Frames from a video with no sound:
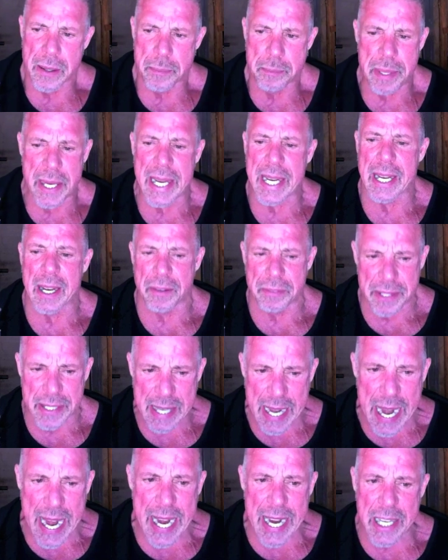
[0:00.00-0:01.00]
being of an
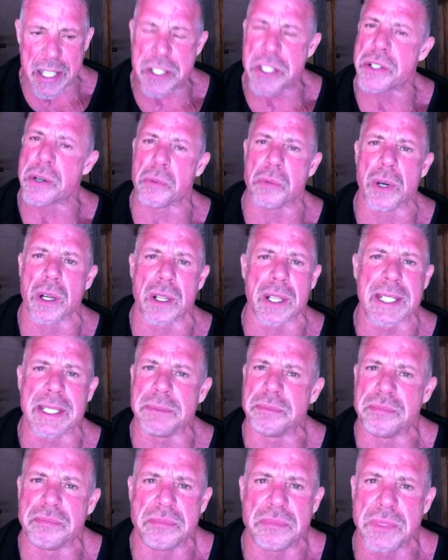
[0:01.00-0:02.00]
age to really
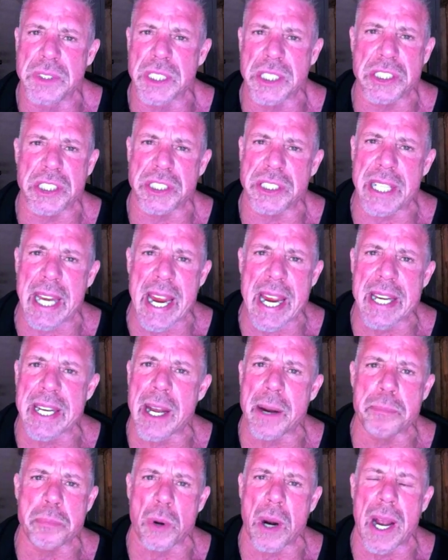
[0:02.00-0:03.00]
just stand
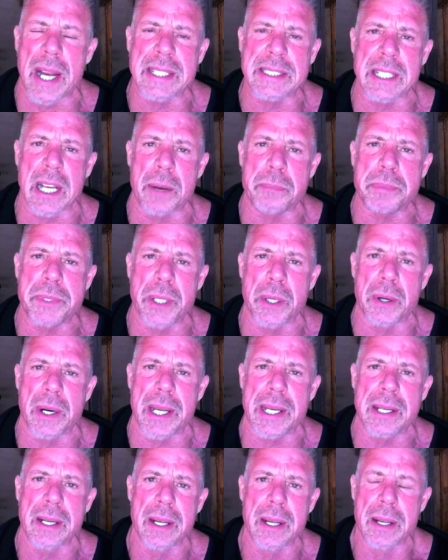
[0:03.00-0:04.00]
up, rise up to
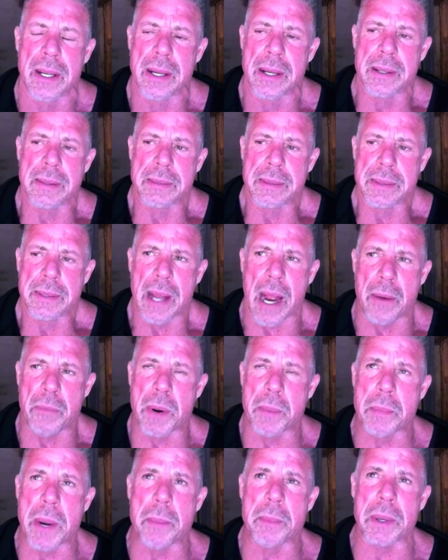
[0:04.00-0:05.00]
it. I
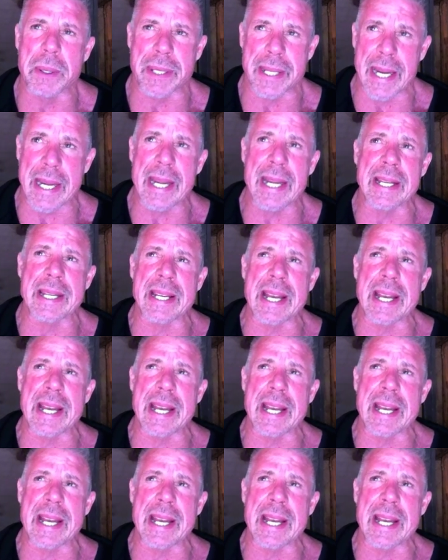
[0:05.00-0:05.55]
remember getting to